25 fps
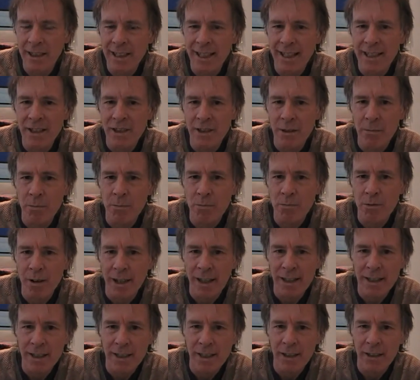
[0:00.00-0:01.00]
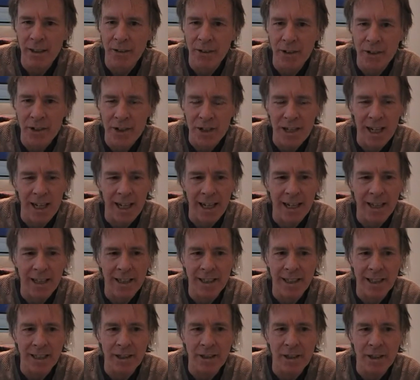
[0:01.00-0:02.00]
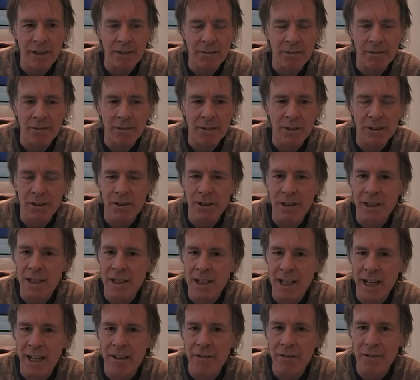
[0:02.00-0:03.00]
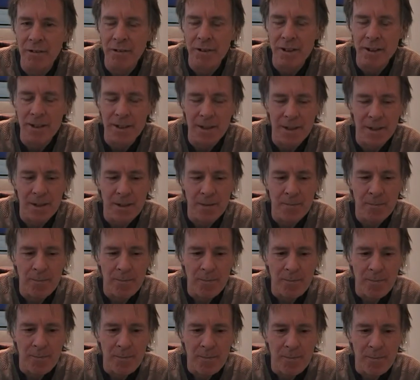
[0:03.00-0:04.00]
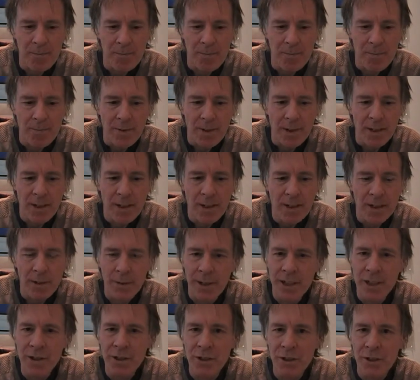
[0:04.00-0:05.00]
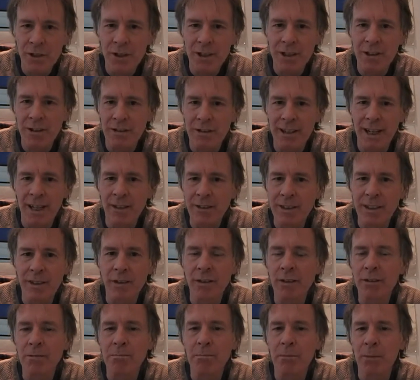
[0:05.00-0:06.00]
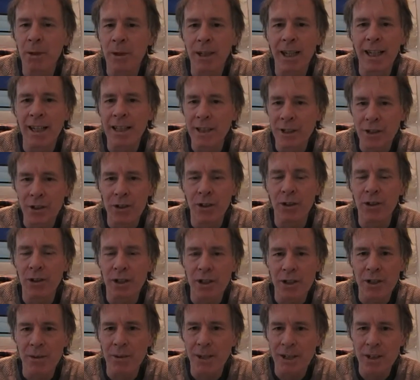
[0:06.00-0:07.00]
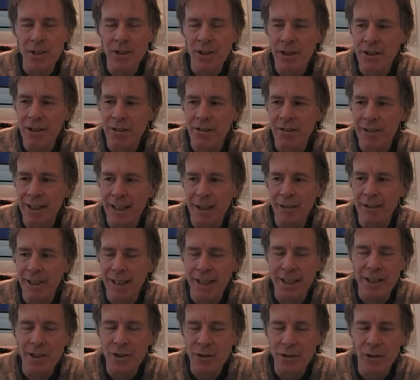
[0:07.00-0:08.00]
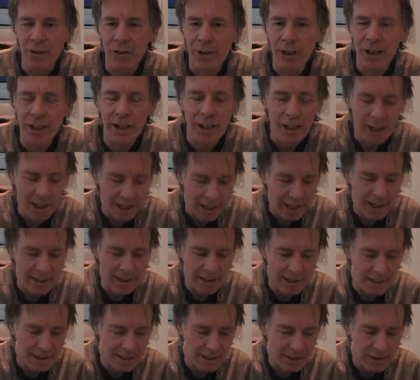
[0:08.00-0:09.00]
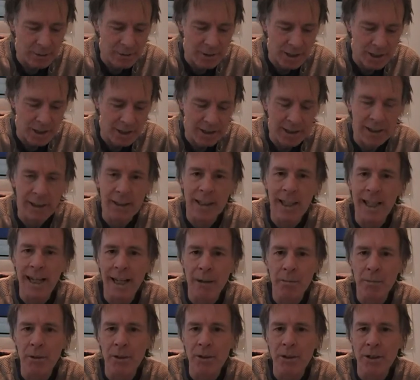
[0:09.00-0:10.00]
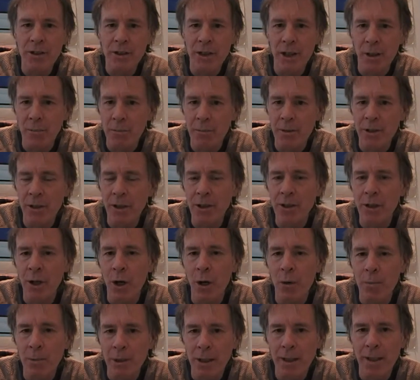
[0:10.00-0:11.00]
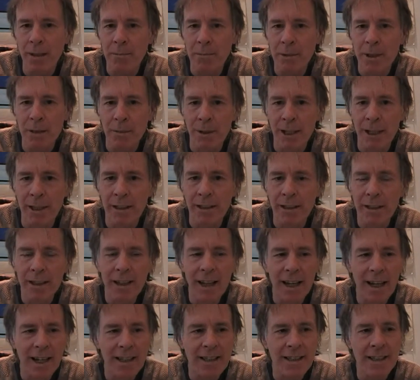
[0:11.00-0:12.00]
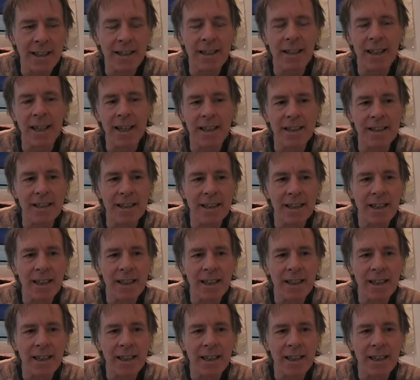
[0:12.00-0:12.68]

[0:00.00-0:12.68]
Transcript: It had some writing on the side. I couldn't decipher it. So I shook it around. It looked more like a toy, so I shook it around like a toy. And there was a little cap on the top you could open up, so I did that.